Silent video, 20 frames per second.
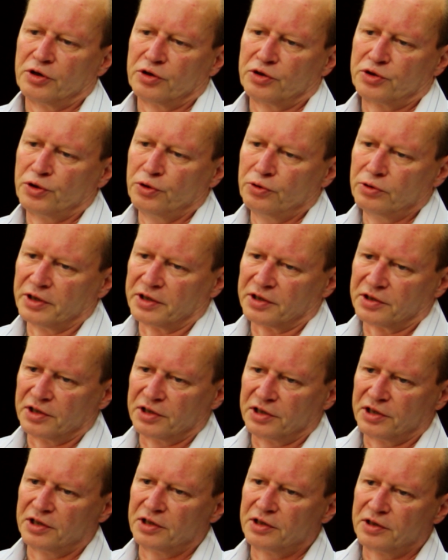cooling
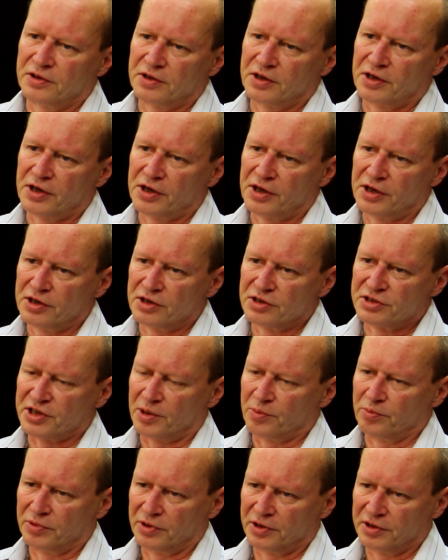the
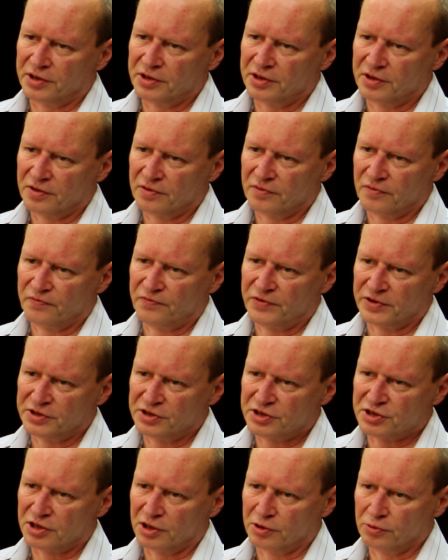assembly very
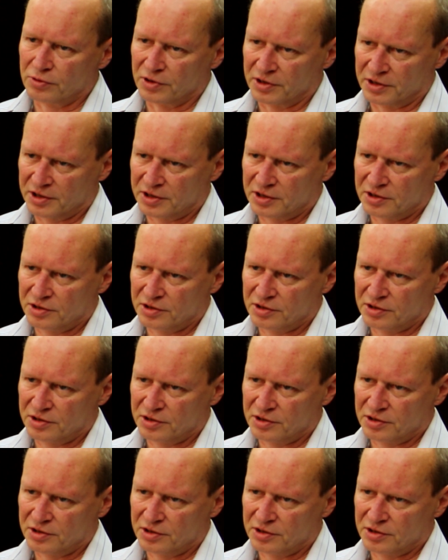slowly